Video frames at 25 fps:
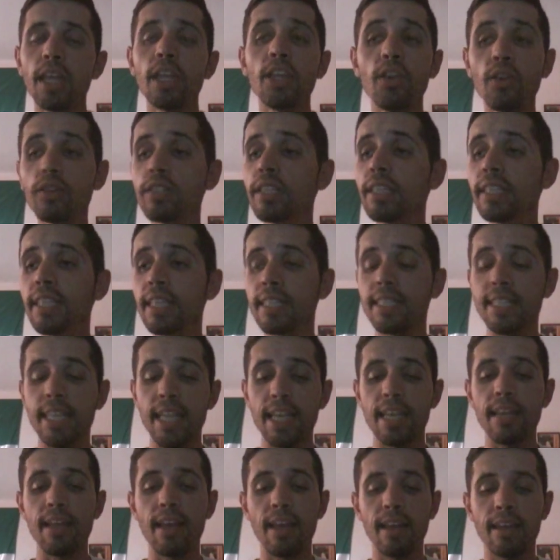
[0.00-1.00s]
uses
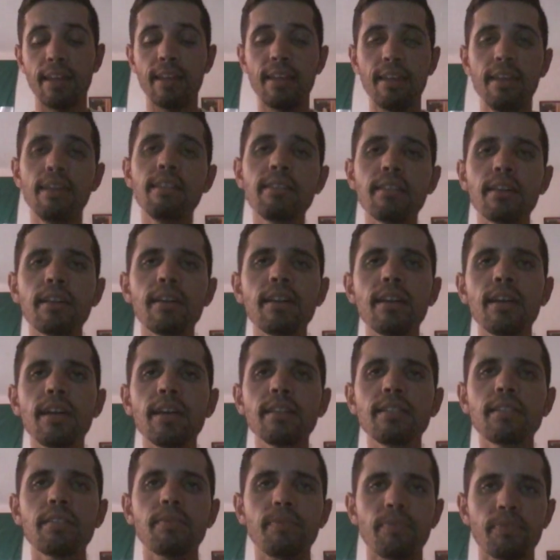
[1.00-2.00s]
this
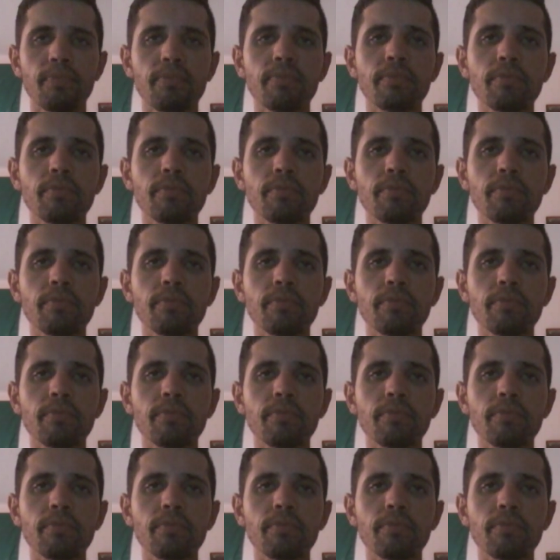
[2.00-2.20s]
internet